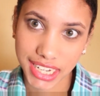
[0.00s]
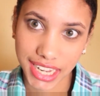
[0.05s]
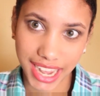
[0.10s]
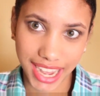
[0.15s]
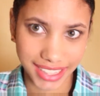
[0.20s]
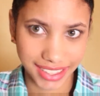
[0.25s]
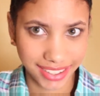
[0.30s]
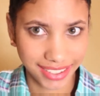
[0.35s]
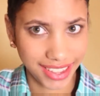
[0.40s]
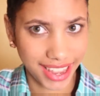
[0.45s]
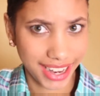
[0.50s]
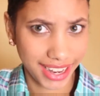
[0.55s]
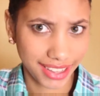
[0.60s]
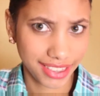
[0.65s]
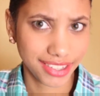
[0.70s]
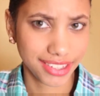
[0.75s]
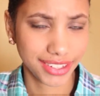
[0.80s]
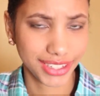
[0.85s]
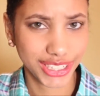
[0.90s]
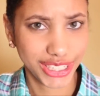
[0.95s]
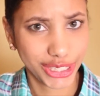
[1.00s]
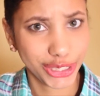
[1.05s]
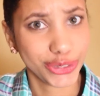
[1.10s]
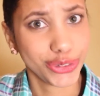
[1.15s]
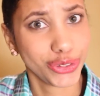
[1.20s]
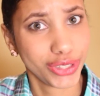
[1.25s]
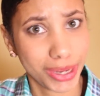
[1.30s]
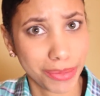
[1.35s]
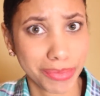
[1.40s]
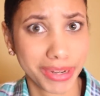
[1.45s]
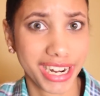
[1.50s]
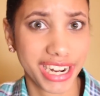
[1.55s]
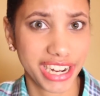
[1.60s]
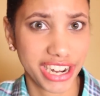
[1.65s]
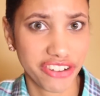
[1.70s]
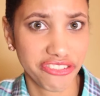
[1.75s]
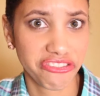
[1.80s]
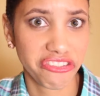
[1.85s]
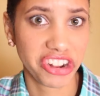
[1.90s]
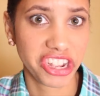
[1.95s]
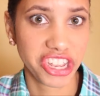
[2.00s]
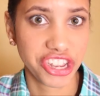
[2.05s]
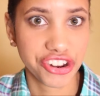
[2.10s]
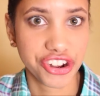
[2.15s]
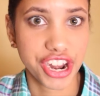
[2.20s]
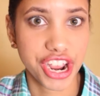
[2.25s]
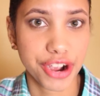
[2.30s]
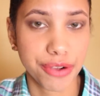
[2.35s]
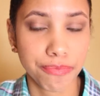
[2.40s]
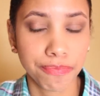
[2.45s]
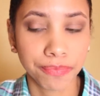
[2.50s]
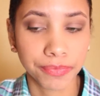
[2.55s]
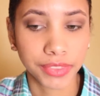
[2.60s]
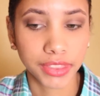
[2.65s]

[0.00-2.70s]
I decided to do something different, you know.